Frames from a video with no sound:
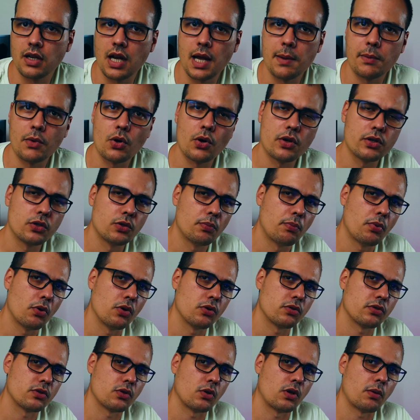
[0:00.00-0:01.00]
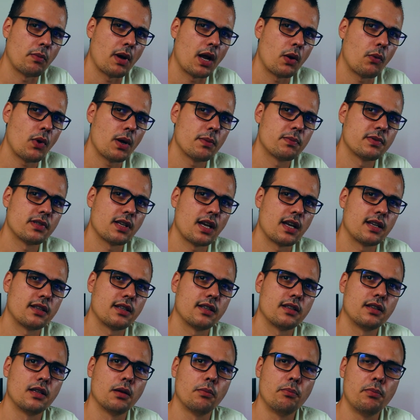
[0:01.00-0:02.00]
I'm going to post on my
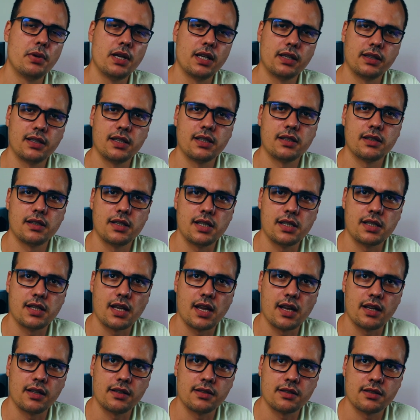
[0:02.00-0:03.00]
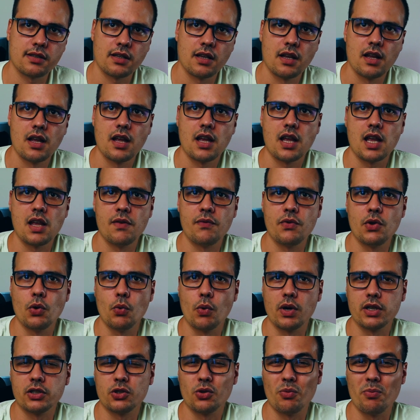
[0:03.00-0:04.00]
website the building details if you
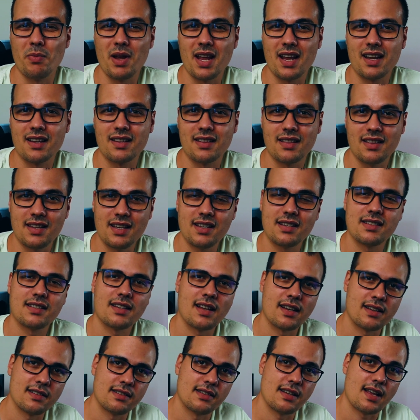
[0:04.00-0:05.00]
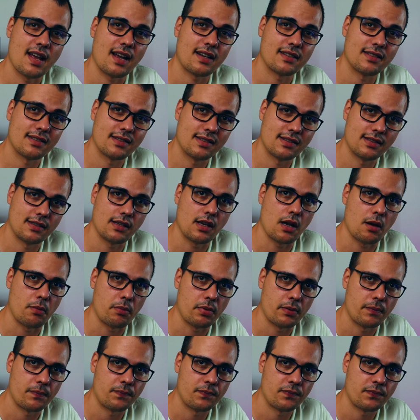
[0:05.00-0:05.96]
want to make this exact sub.